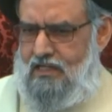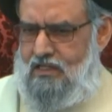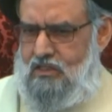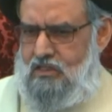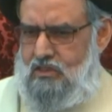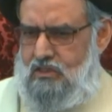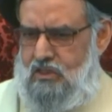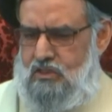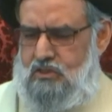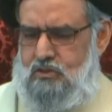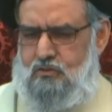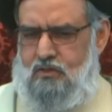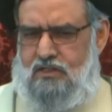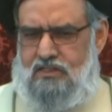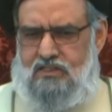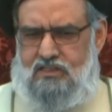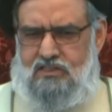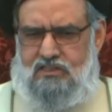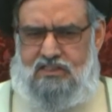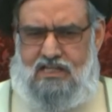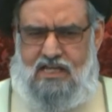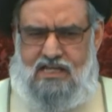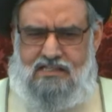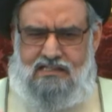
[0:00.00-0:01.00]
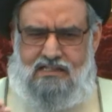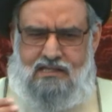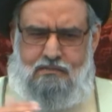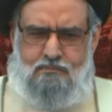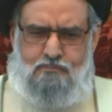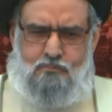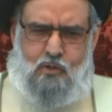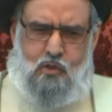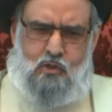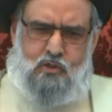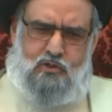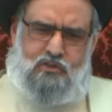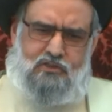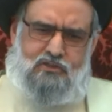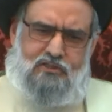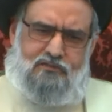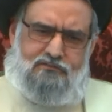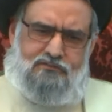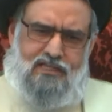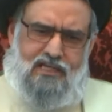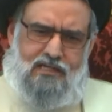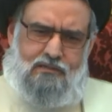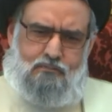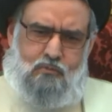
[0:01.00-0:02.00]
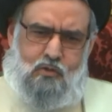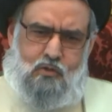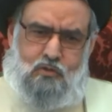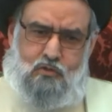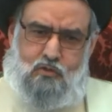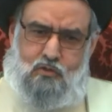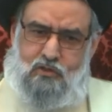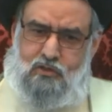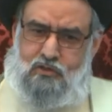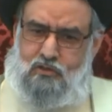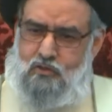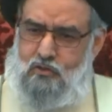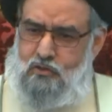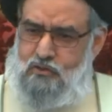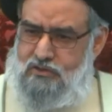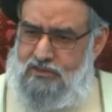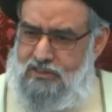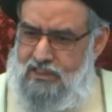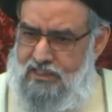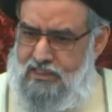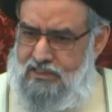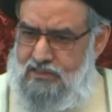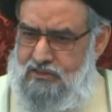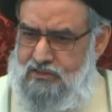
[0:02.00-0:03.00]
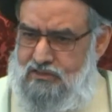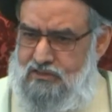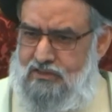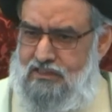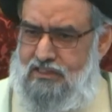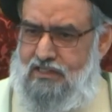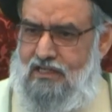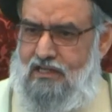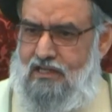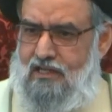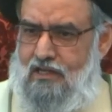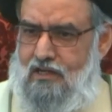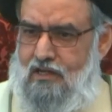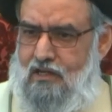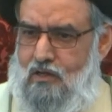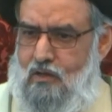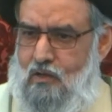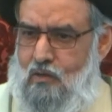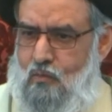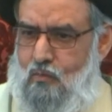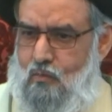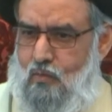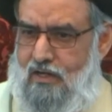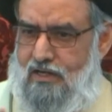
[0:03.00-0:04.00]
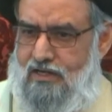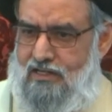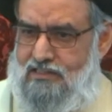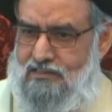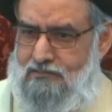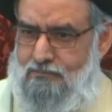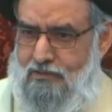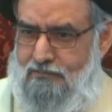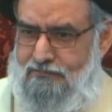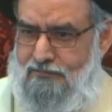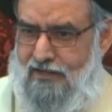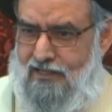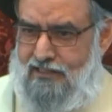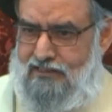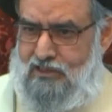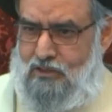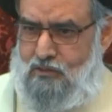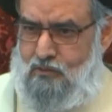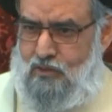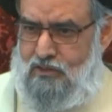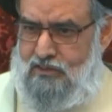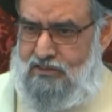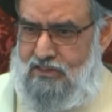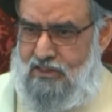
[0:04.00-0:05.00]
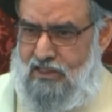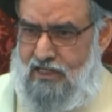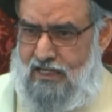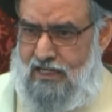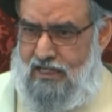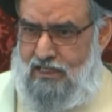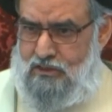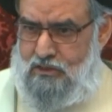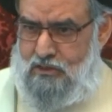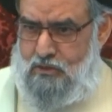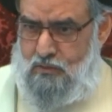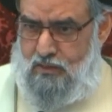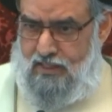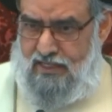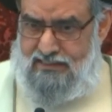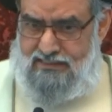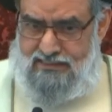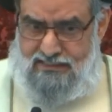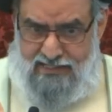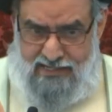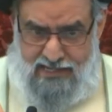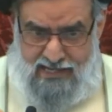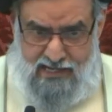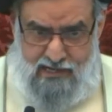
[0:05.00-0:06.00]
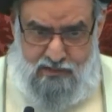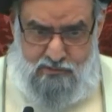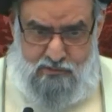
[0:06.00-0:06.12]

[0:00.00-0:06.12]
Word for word: Just to understand the importance of that book during those days, what is Mafatihul Janan to us now